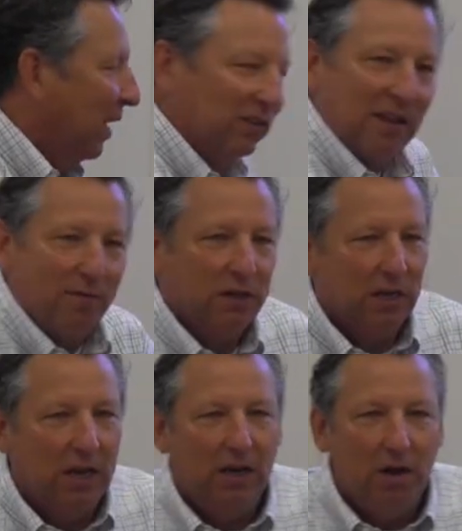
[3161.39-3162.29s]
at
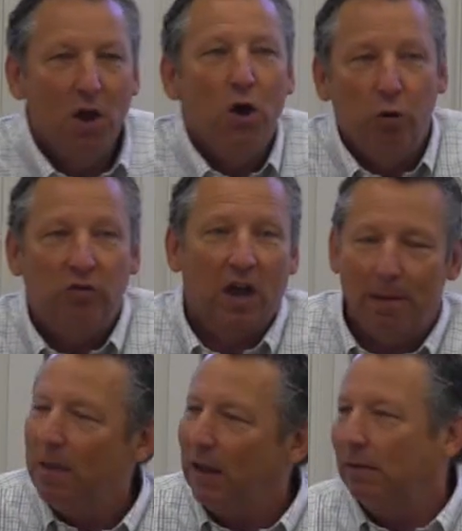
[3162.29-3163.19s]
17 who's going
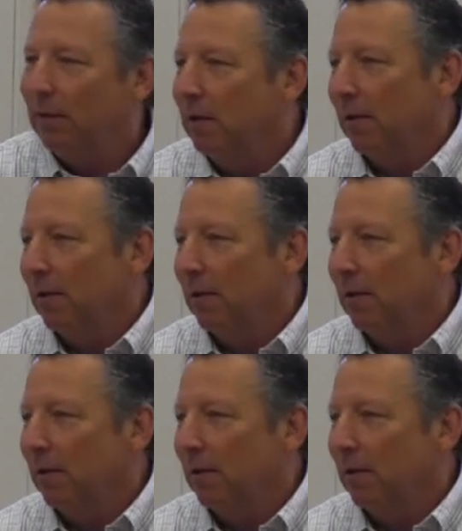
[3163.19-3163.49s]
to make,